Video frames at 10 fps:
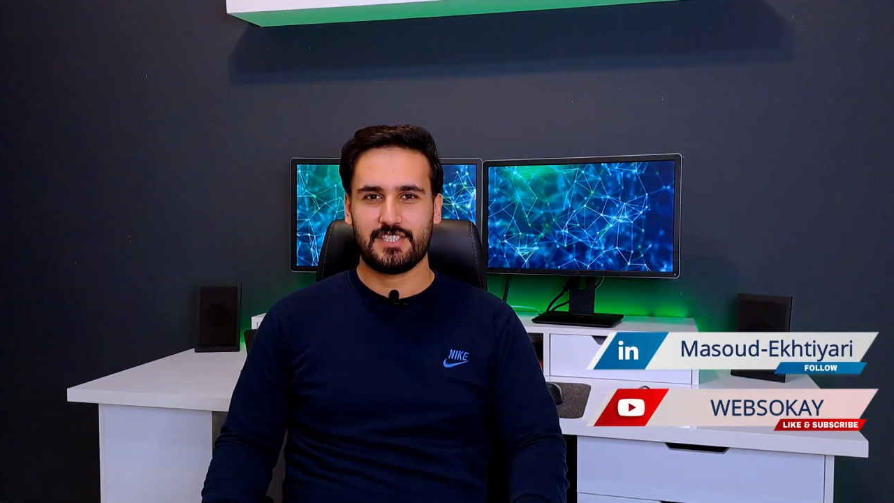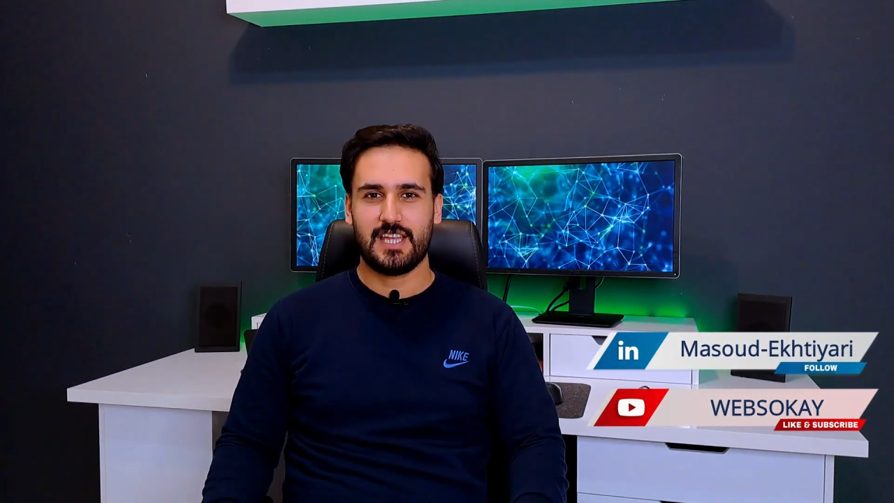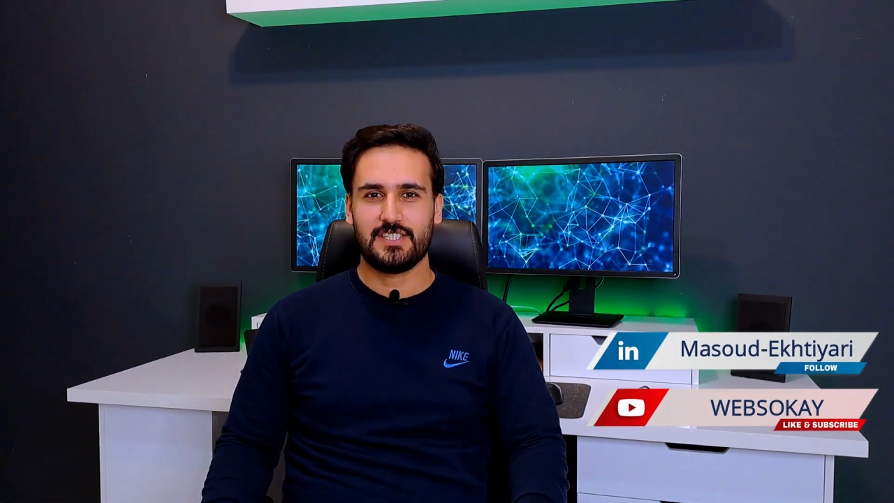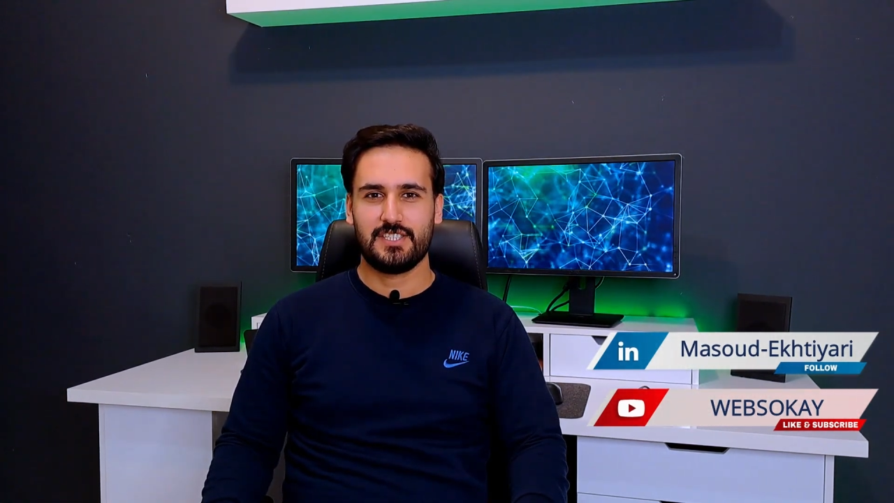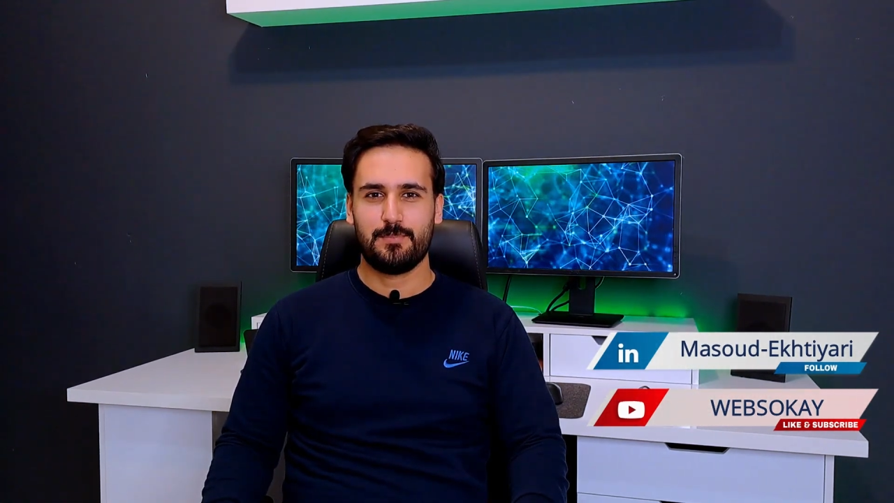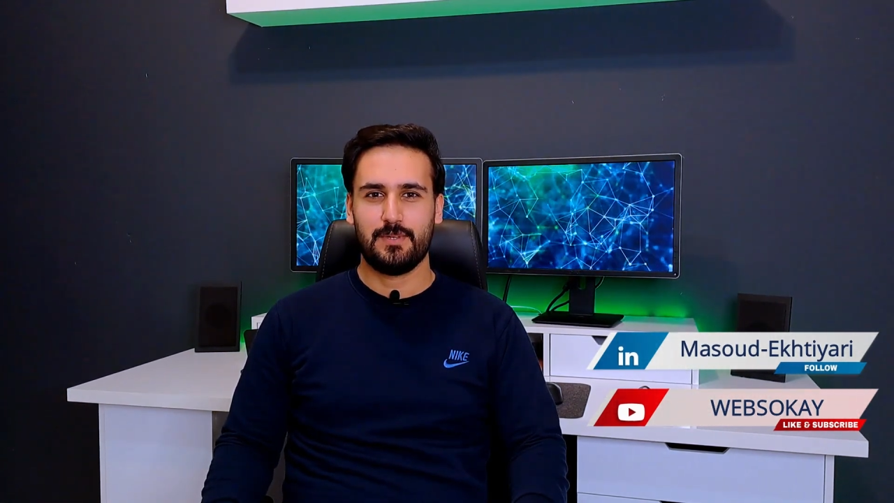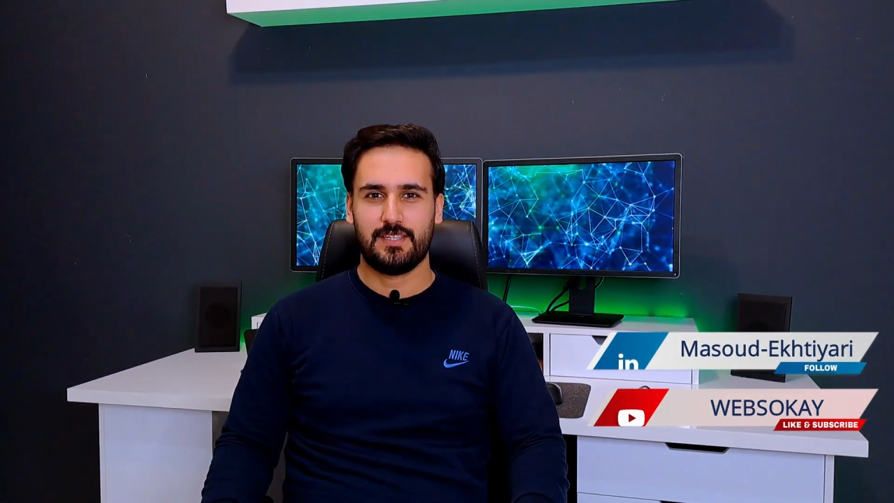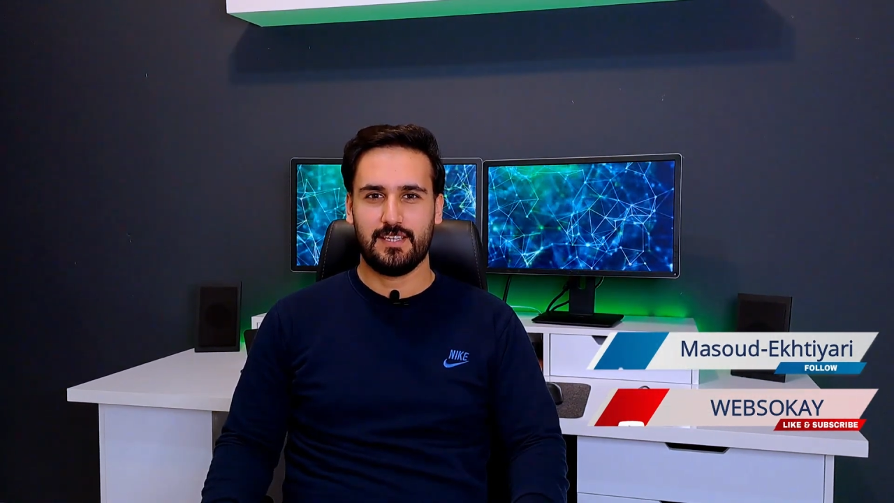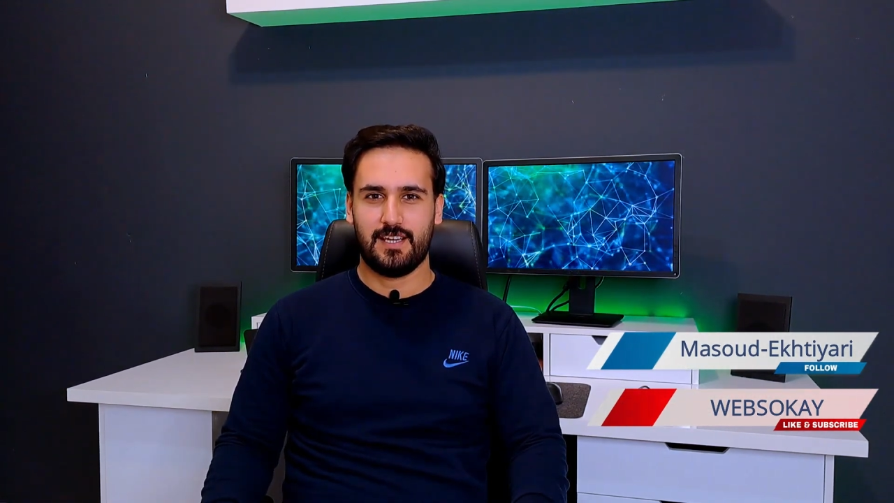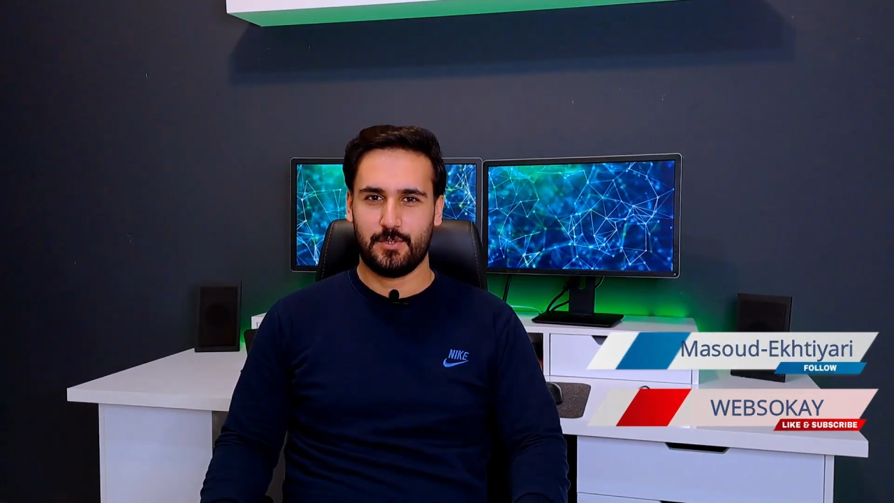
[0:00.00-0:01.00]

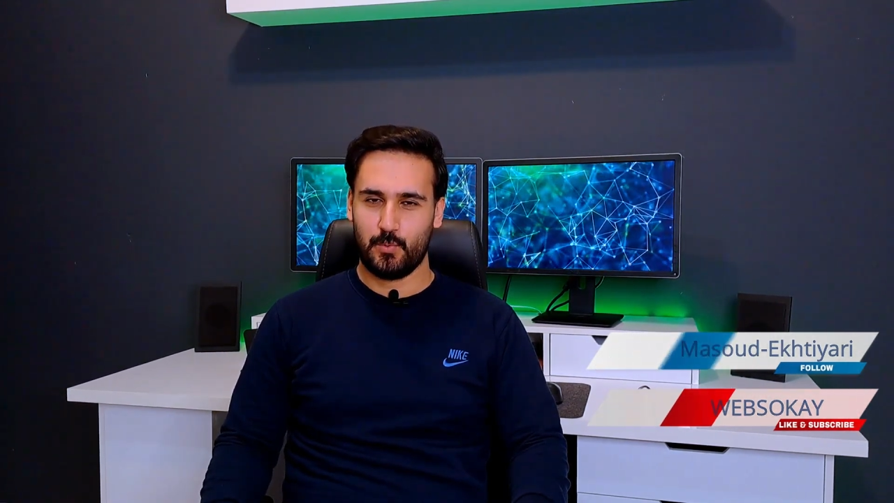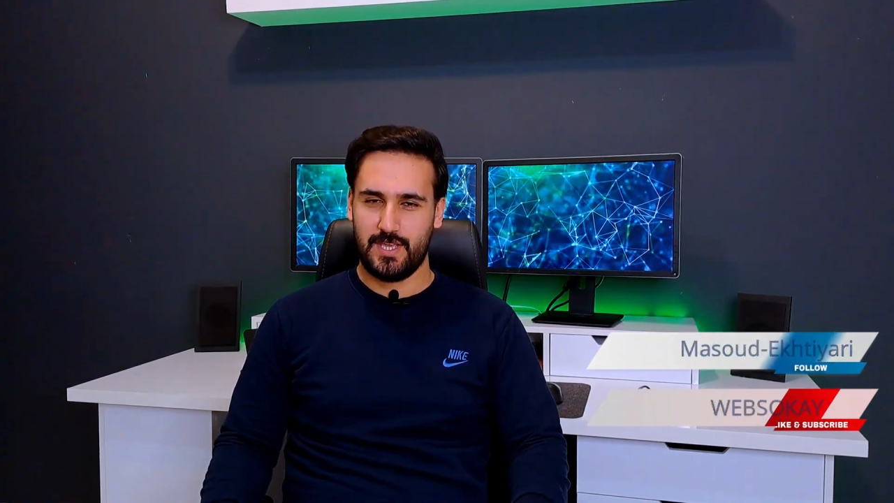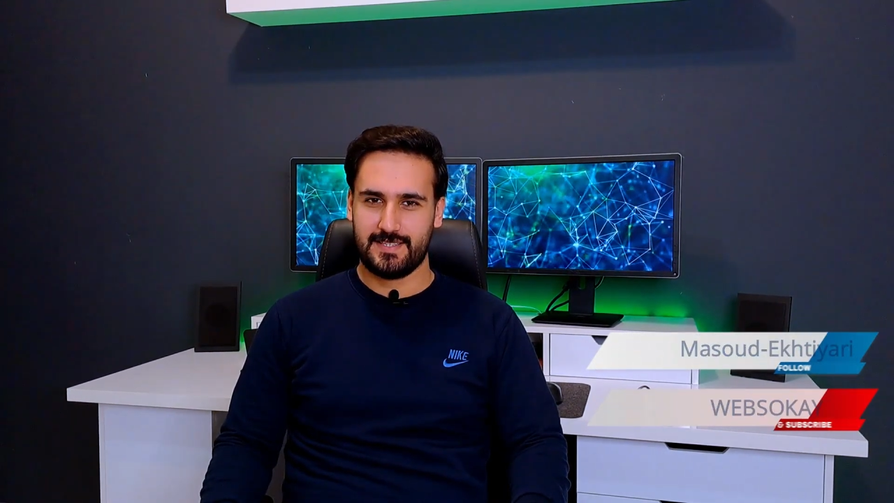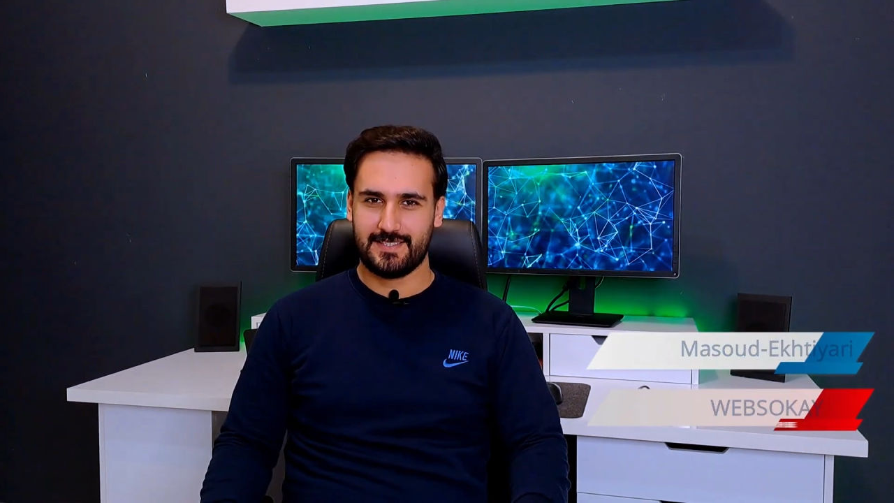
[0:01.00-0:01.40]
ChatGPT on